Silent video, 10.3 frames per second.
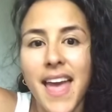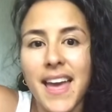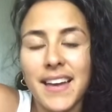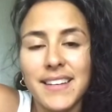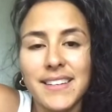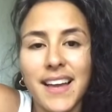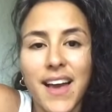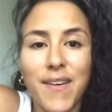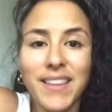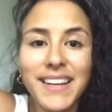And
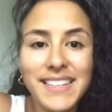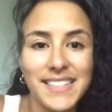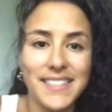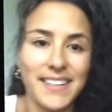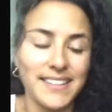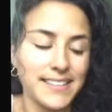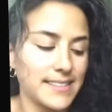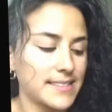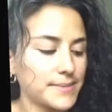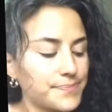how I'd like to see it
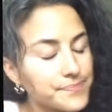is